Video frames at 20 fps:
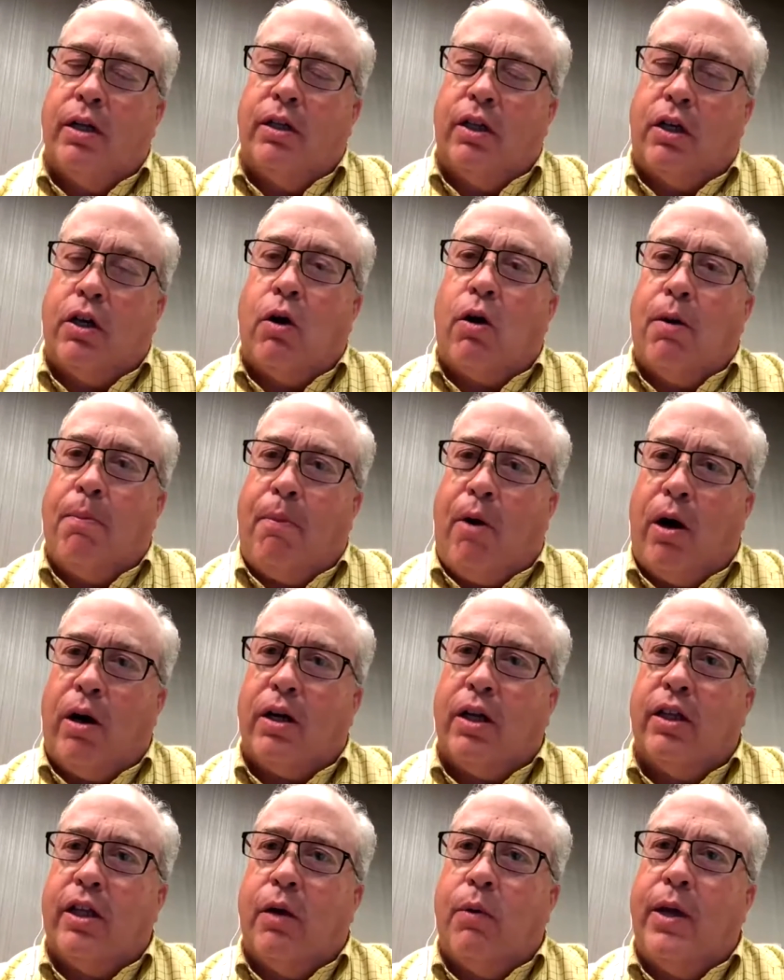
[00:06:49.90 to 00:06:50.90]
current
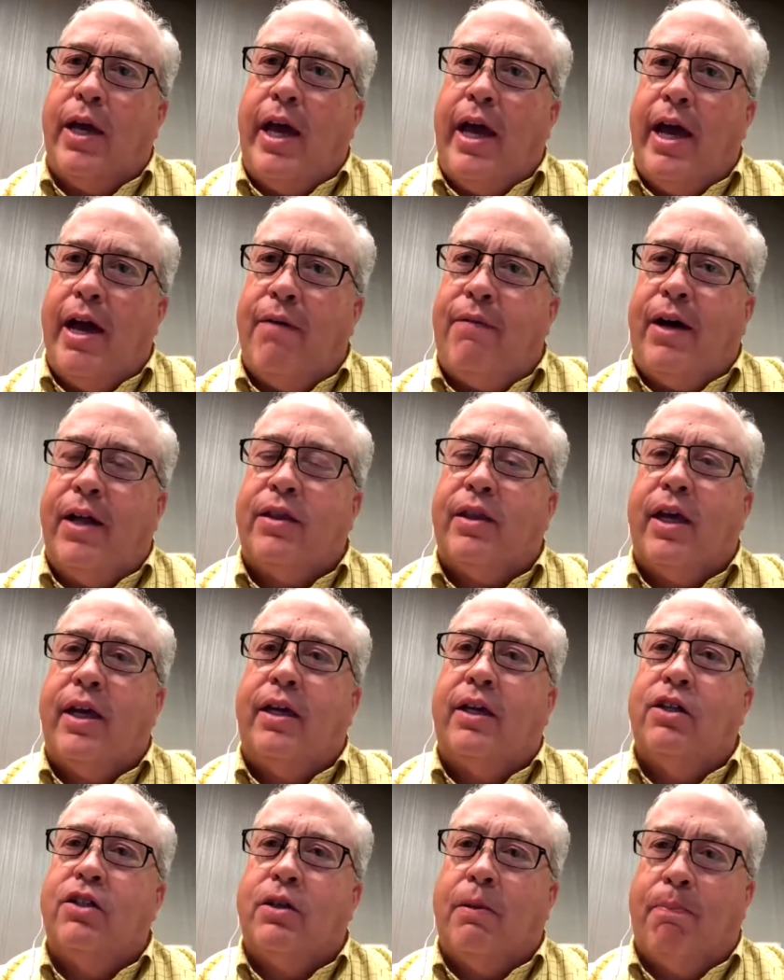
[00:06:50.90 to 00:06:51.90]
market that we have, I
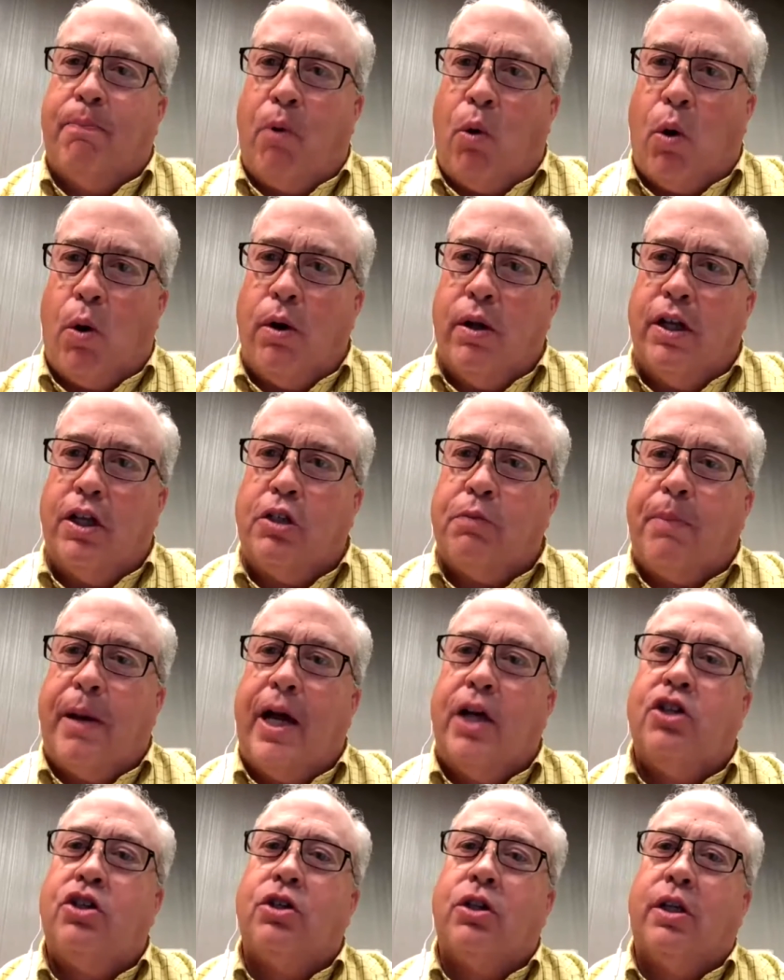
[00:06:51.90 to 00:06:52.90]
think, is important,
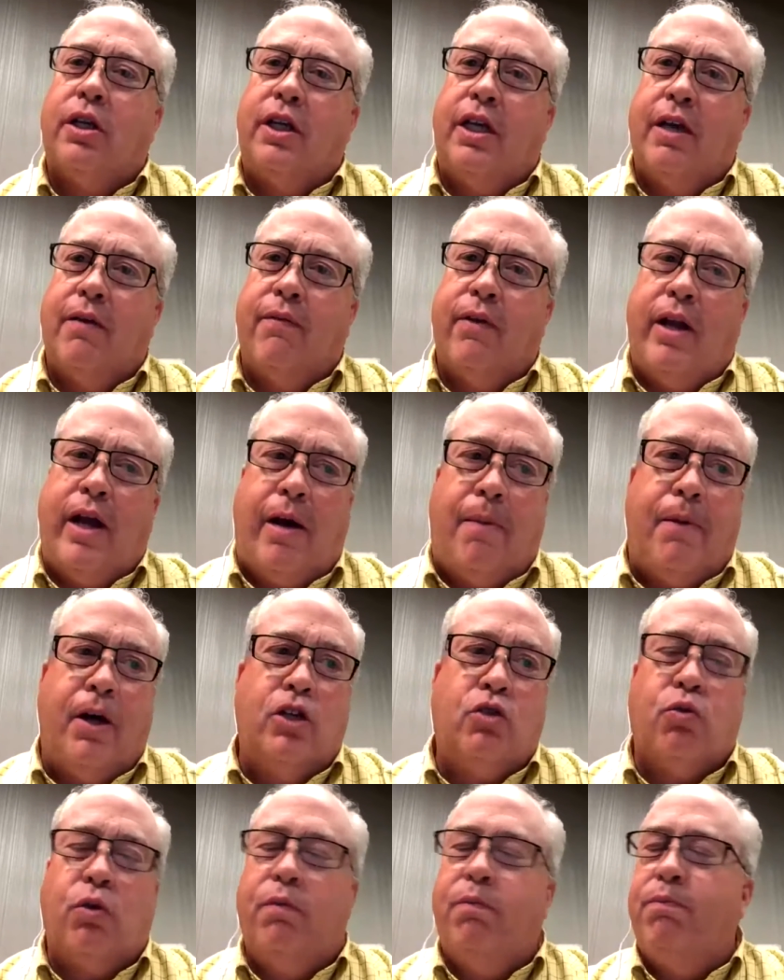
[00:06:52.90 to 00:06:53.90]
especially given how
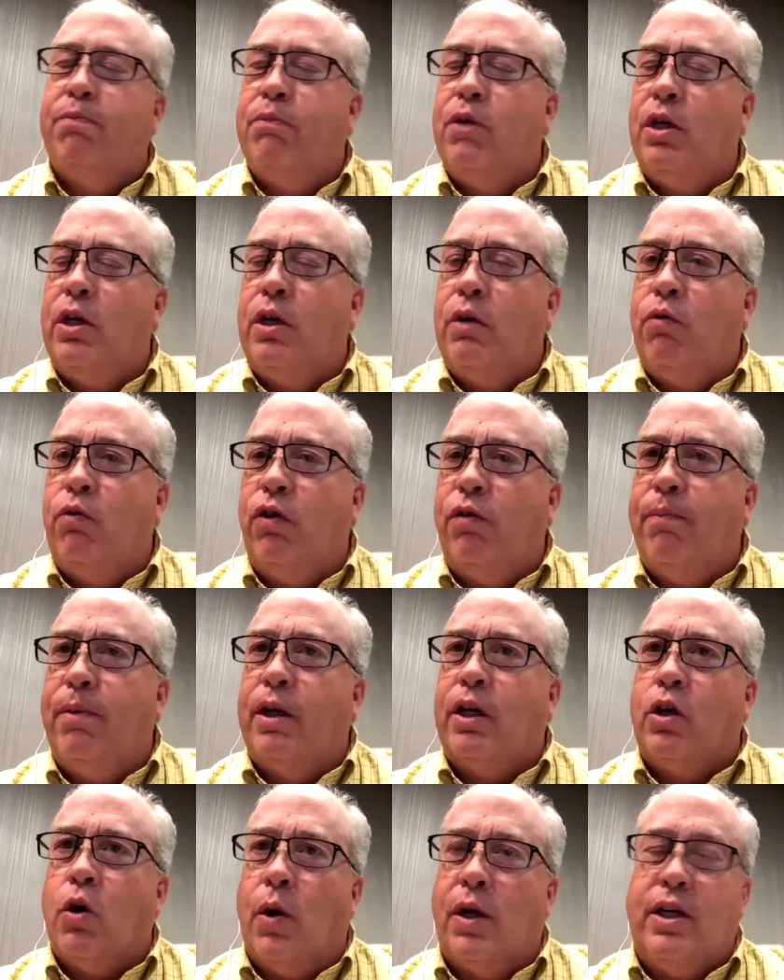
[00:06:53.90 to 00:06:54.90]
much we've
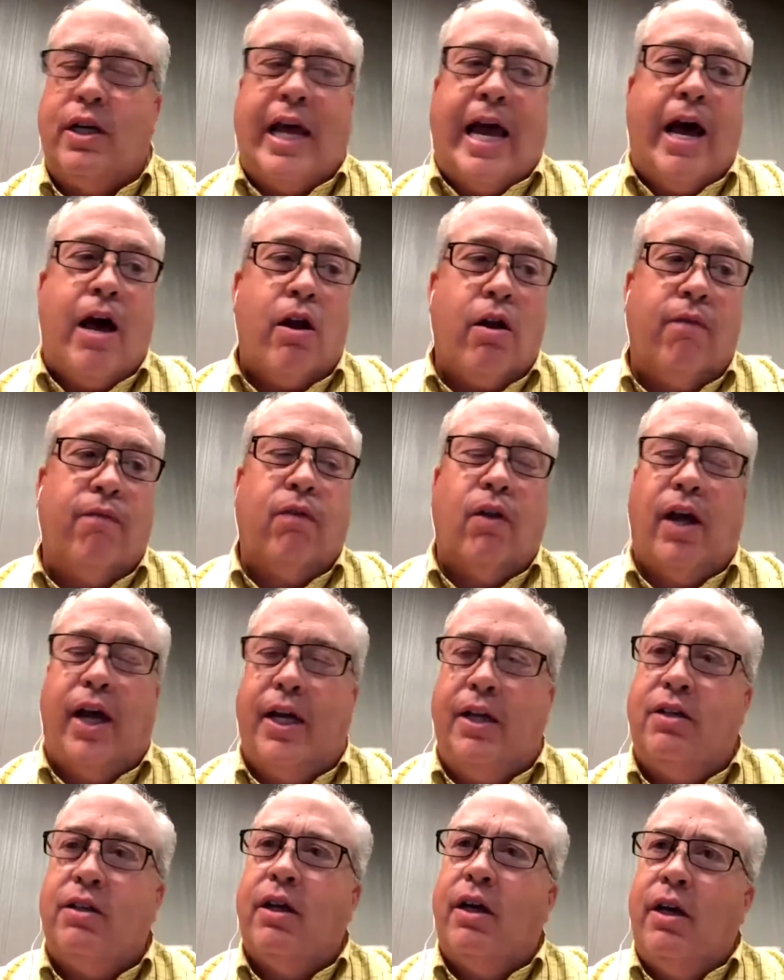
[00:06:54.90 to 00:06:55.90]
been going down of
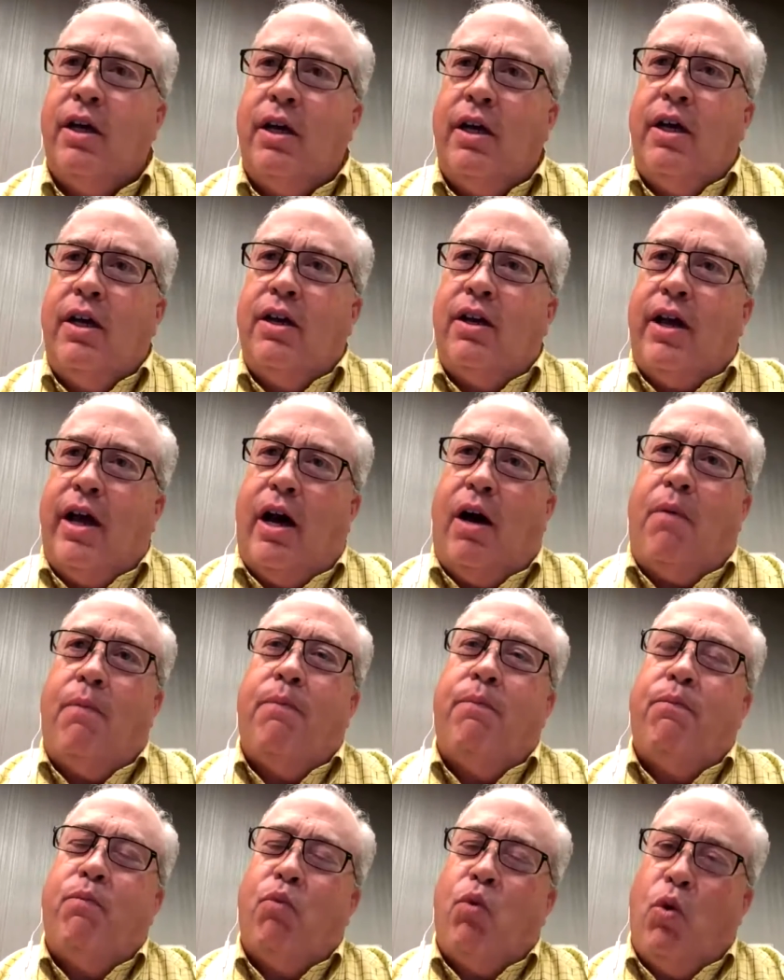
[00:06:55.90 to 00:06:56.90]
late. Now,
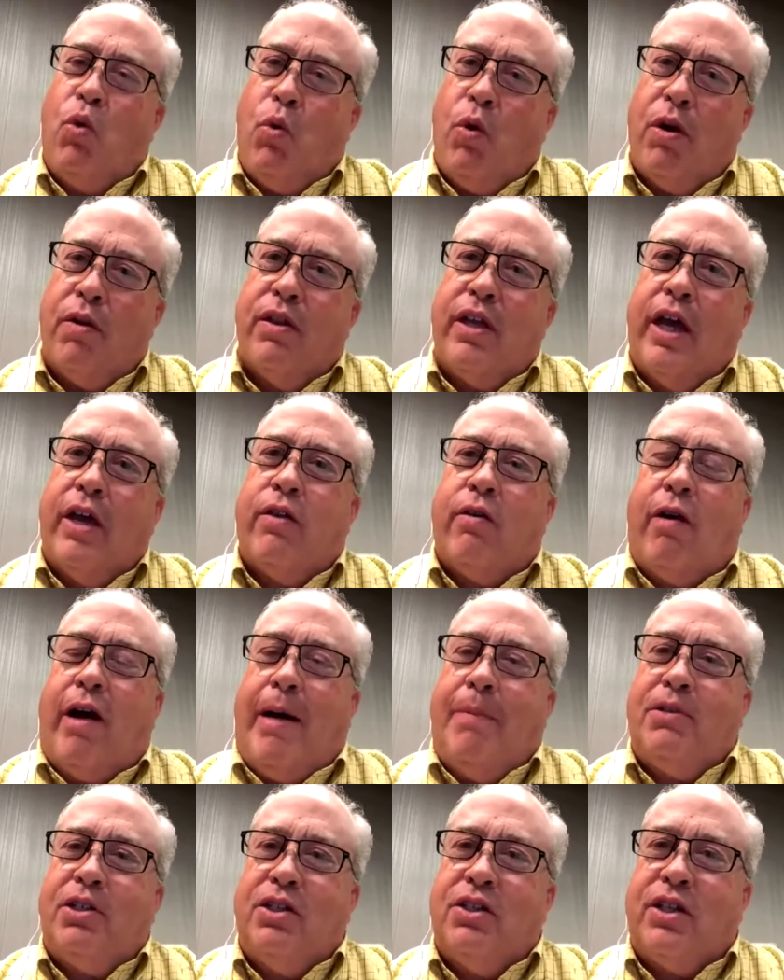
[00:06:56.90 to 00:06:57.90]
one of the other
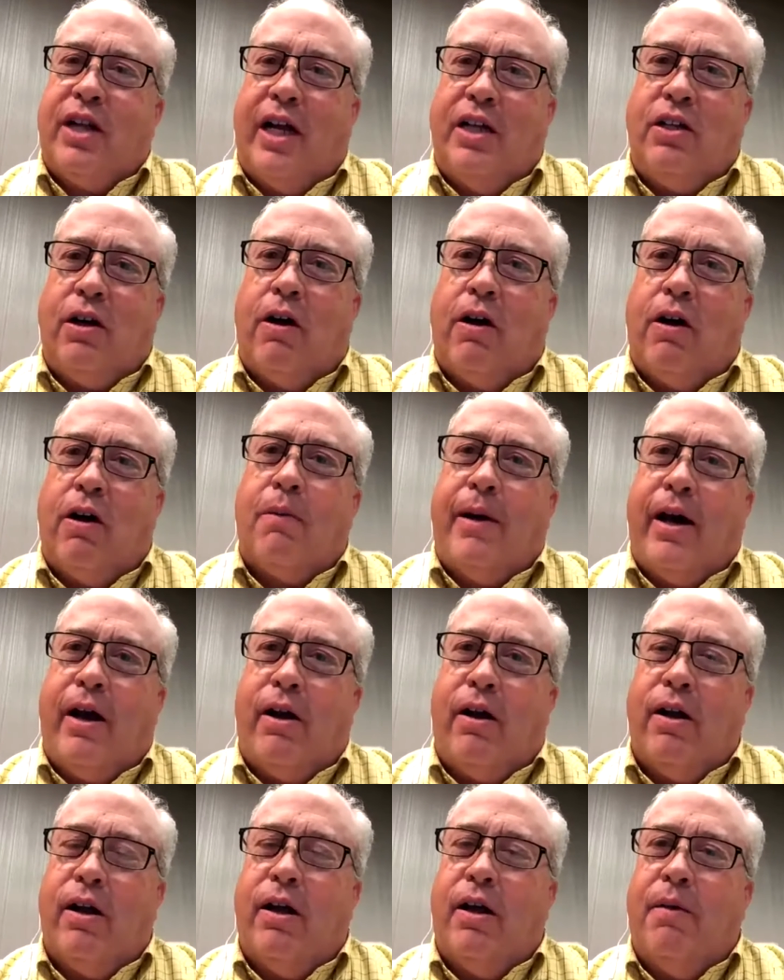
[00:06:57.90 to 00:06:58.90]
options that I talk
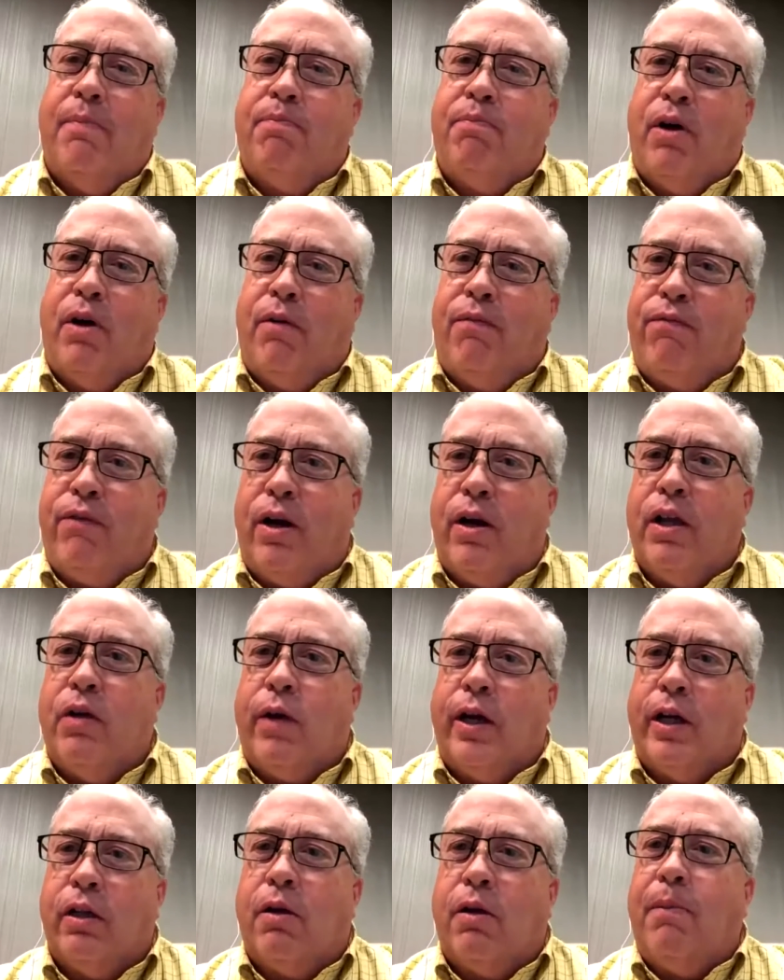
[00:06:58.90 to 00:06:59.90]
about on a fairly
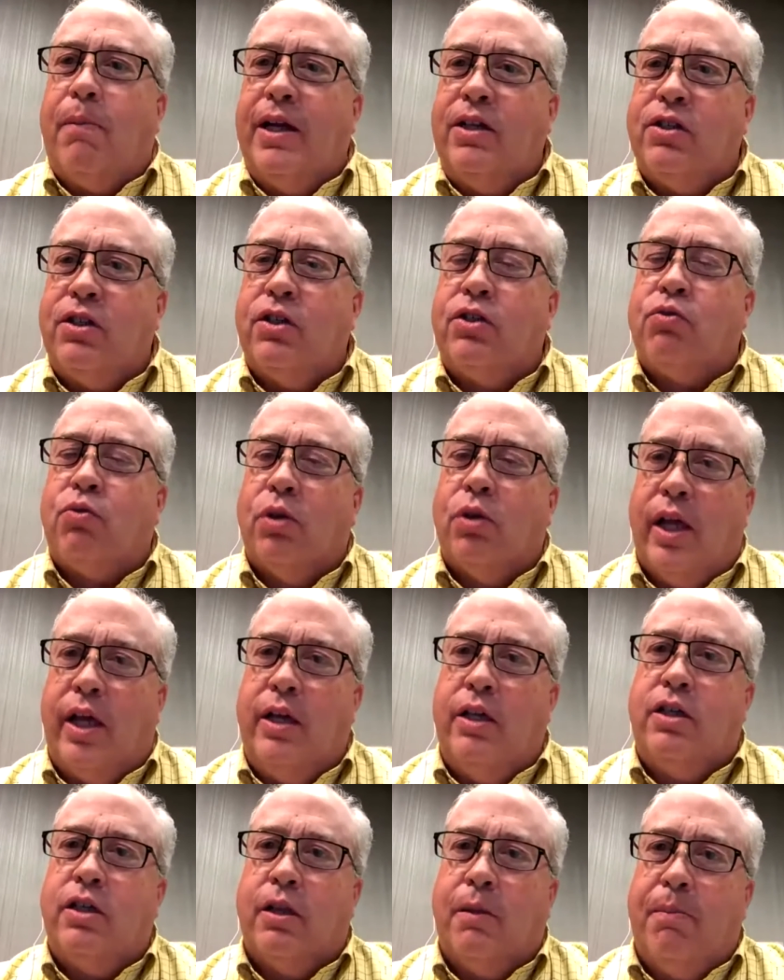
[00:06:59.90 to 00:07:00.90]
regular basis
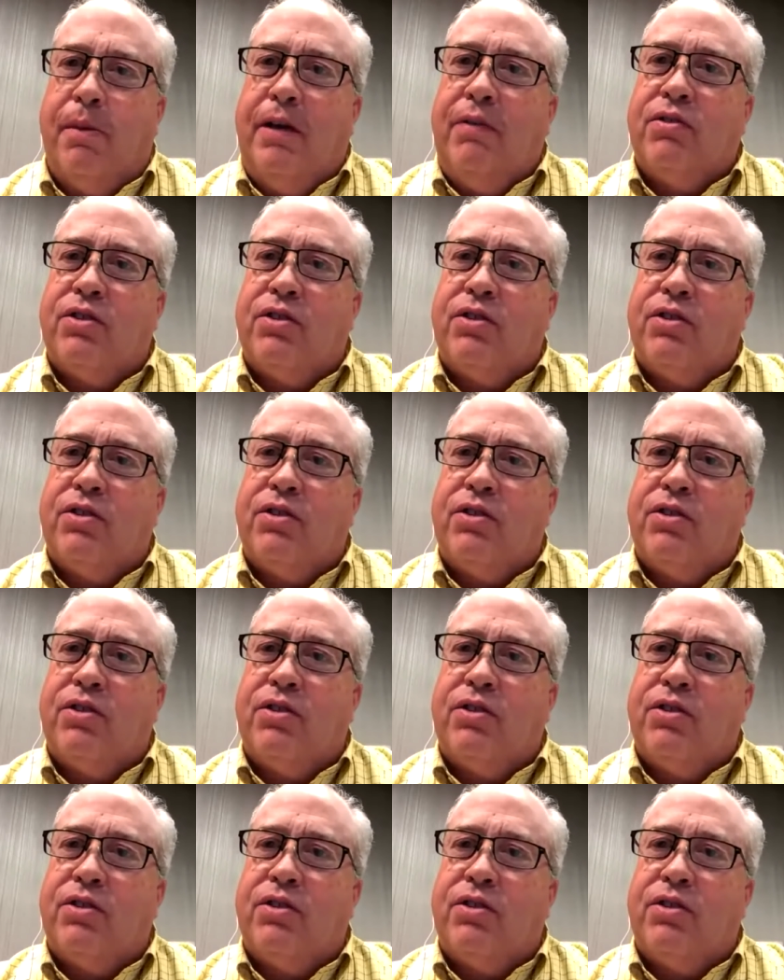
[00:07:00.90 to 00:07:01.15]
related to the beef